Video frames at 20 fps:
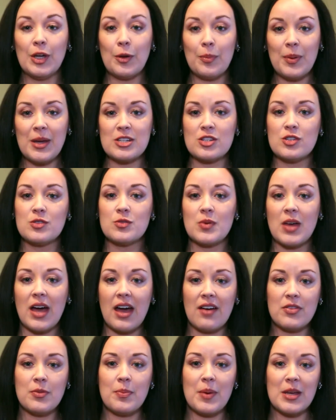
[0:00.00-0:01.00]
Your patients will
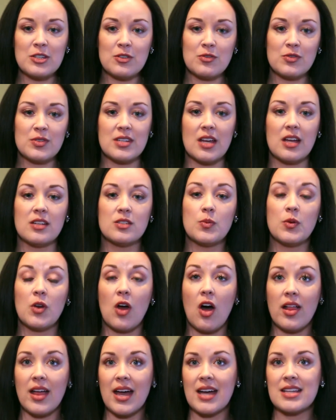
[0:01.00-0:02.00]
have the best results when
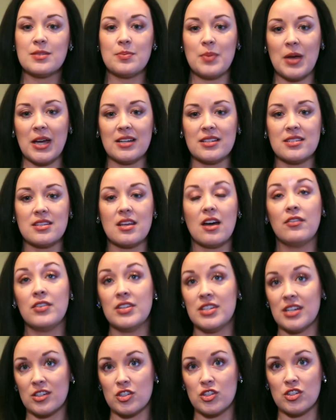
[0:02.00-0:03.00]
all aspects of
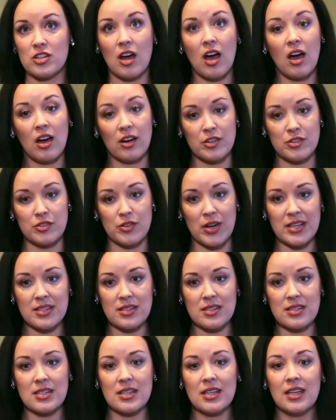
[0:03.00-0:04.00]
addiction are
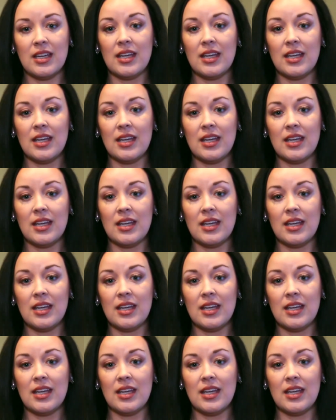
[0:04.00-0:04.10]
addressed.